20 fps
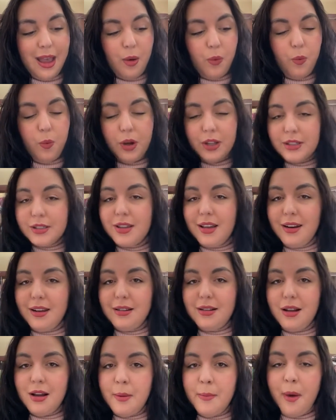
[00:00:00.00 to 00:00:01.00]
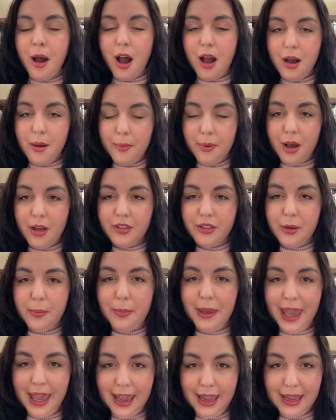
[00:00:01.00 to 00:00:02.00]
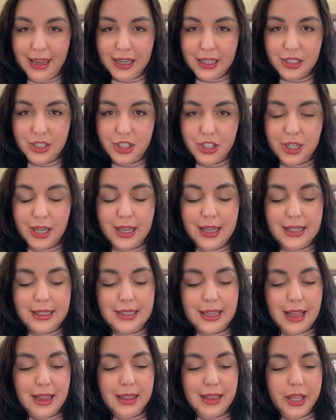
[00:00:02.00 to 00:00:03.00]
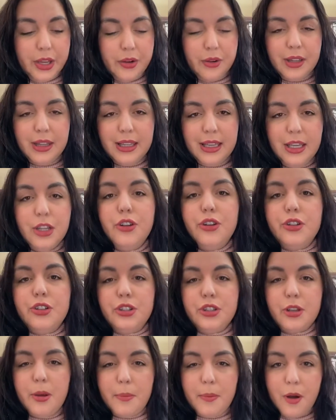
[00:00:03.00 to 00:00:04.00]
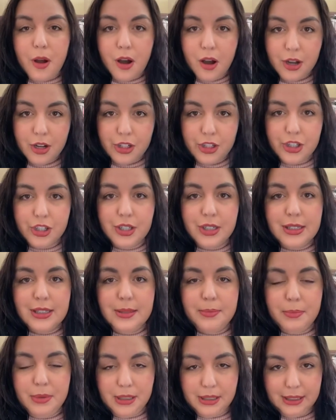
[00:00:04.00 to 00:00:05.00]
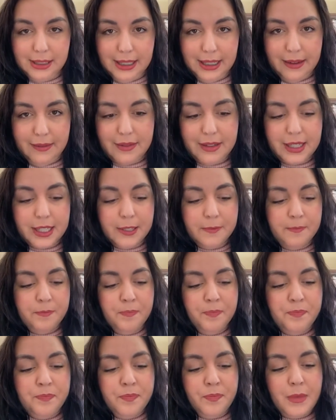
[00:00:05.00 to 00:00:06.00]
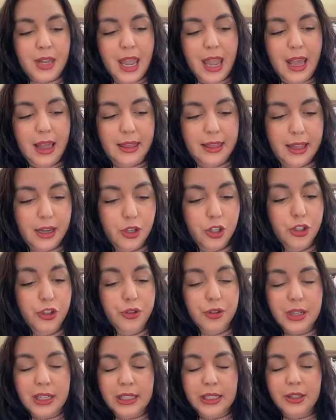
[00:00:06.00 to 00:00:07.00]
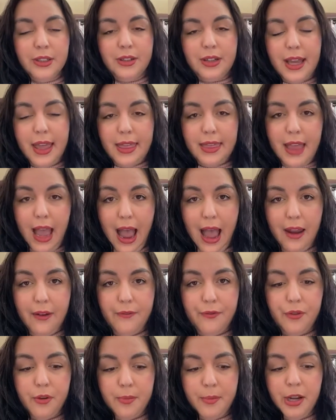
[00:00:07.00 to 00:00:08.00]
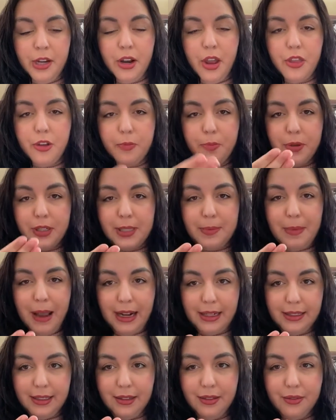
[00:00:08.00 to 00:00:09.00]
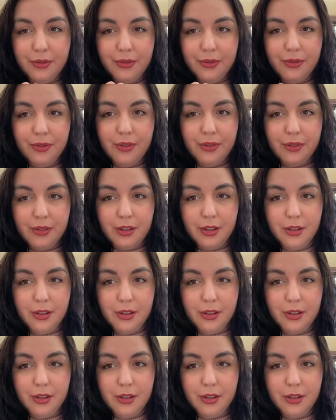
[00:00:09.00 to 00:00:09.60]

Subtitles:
What's gonna come up on the page is literally your subconscious beliefs. And then you can look at that from another perspective.